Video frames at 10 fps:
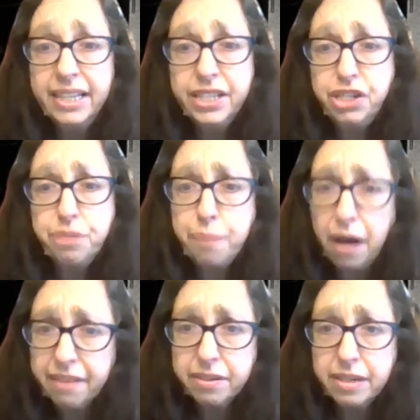to
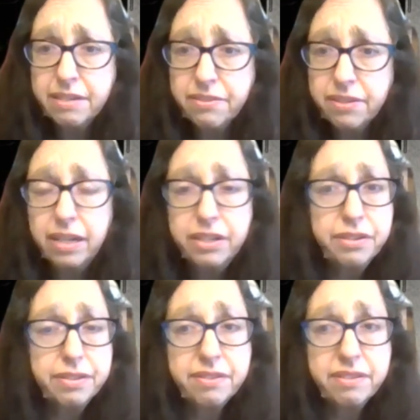bother us
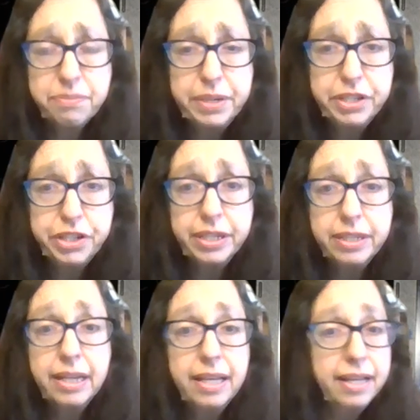under the
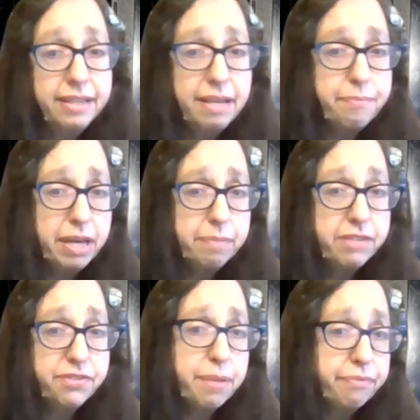suspicion that maybe
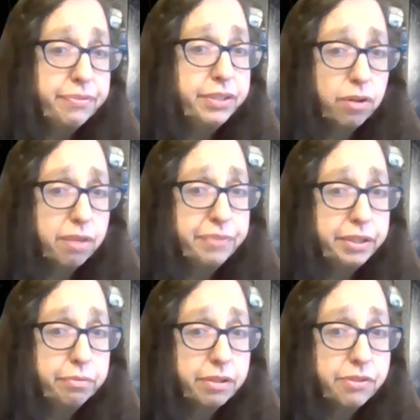some of your
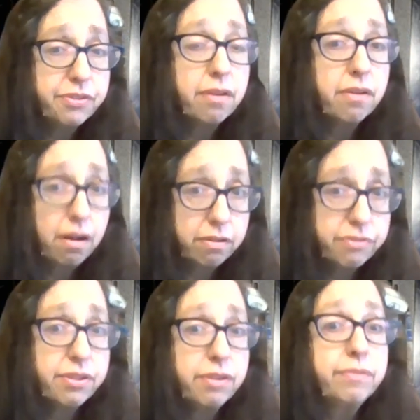viewers are
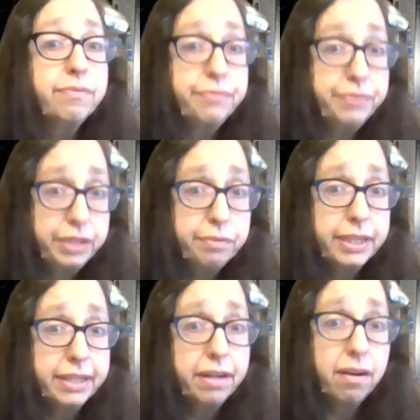also
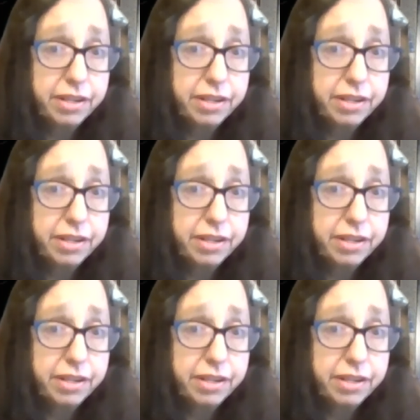viewing our